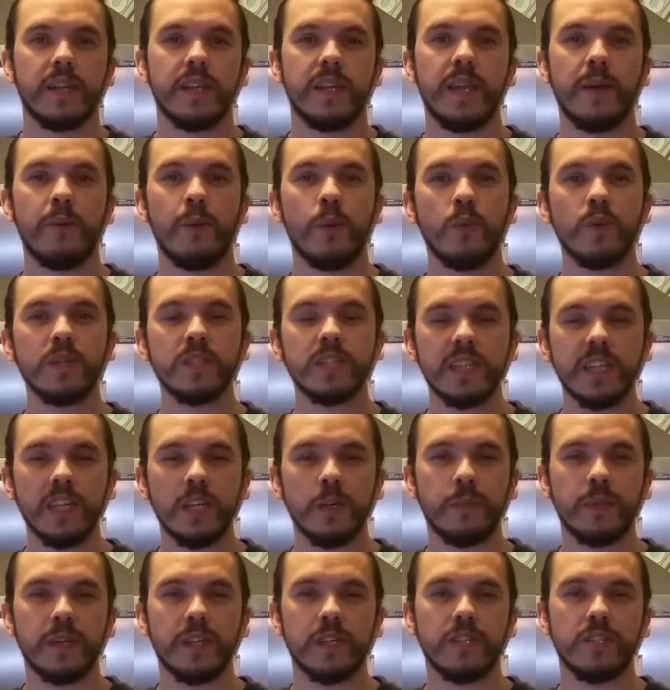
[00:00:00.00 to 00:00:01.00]
Now, I was a
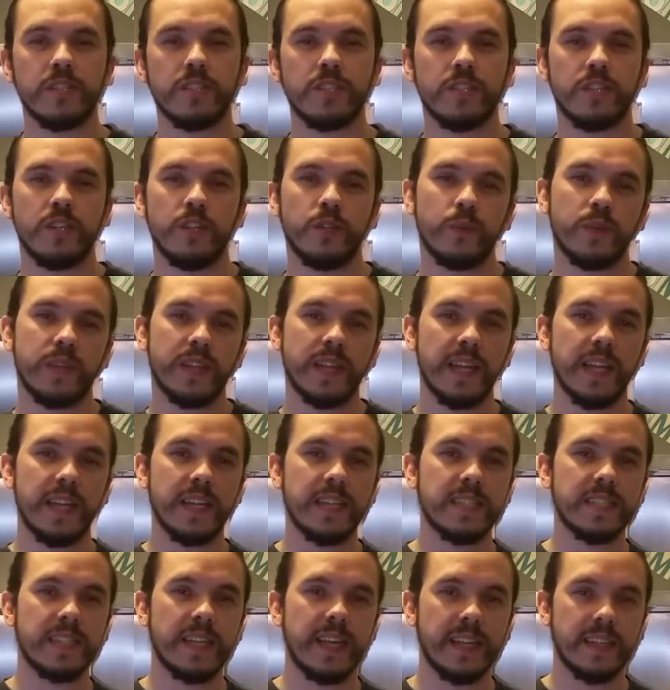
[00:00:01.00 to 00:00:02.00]
little bit concerned with a
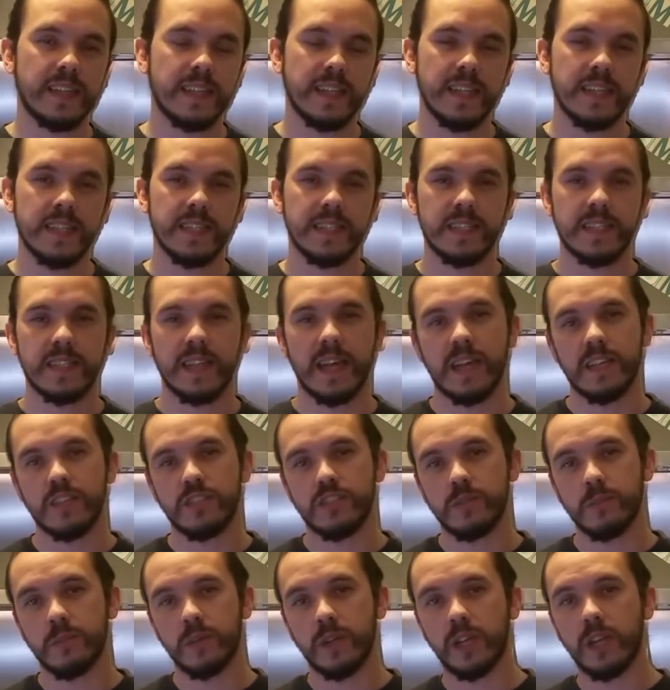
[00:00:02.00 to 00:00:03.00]
lens like this that
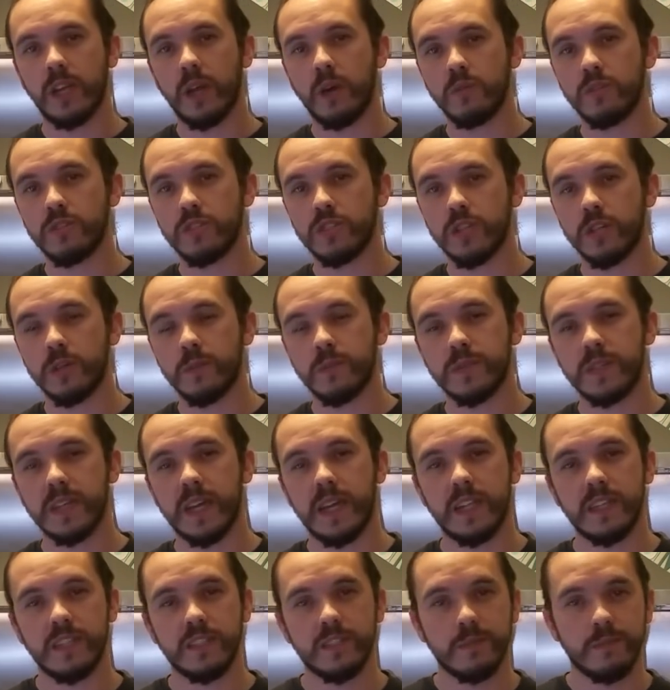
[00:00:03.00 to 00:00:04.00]
some close-ups
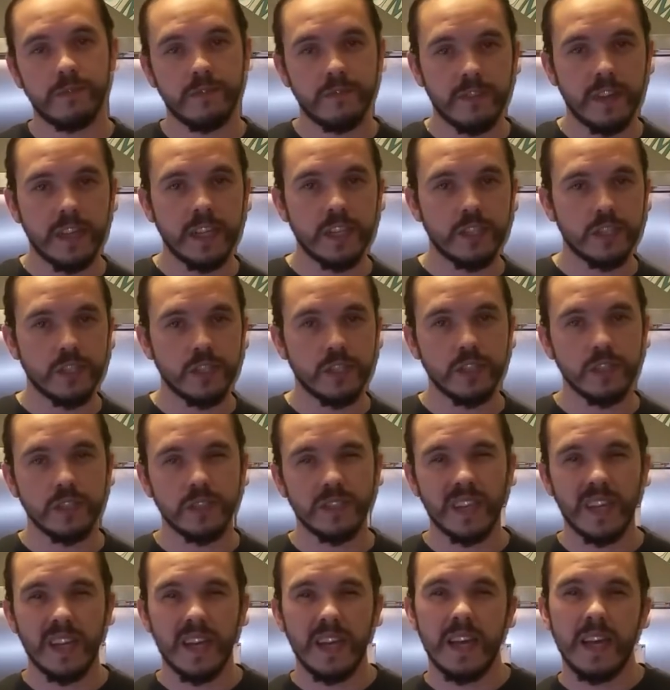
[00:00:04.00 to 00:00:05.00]
and some facials
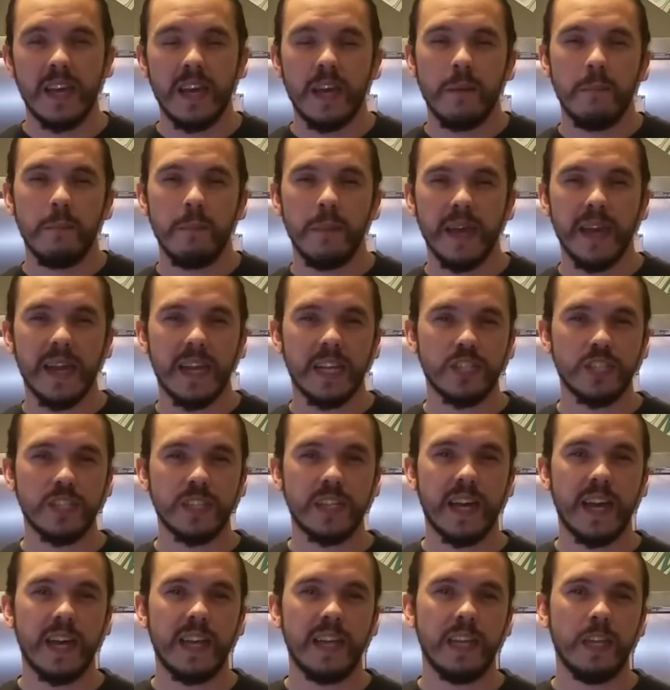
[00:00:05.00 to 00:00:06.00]
may actually
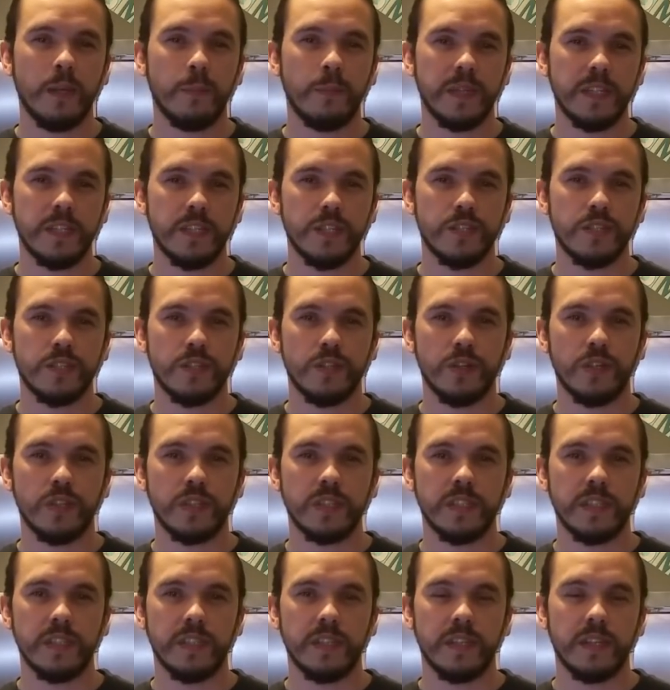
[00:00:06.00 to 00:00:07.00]
get a little bit
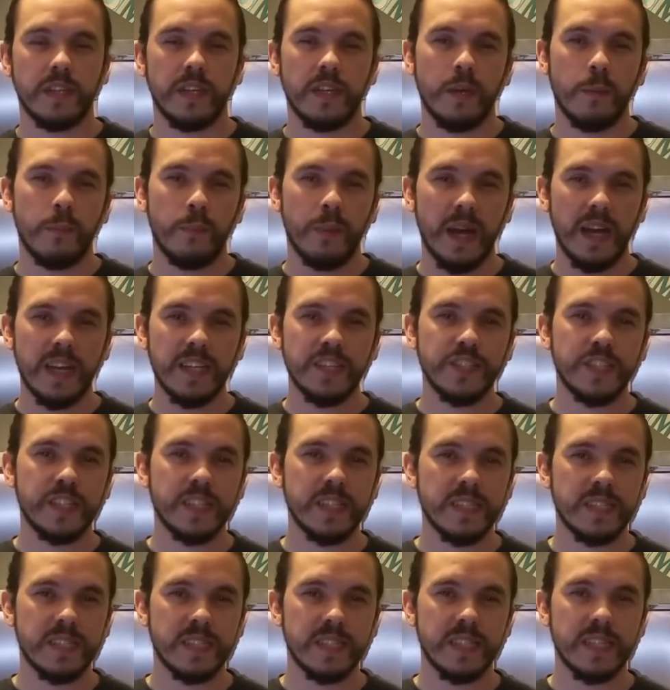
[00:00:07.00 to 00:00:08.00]
distorted. But as you
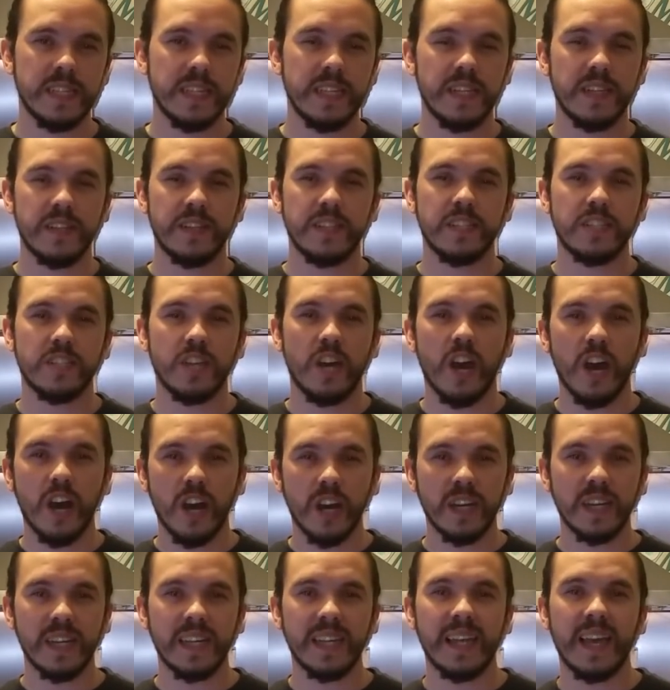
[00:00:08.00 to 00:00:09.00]
can see, there's
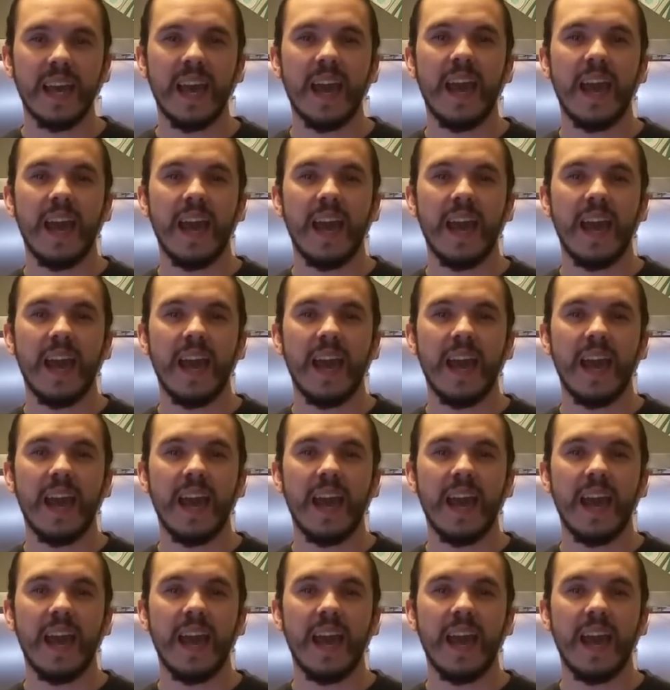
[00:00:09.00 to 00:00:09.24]
hardly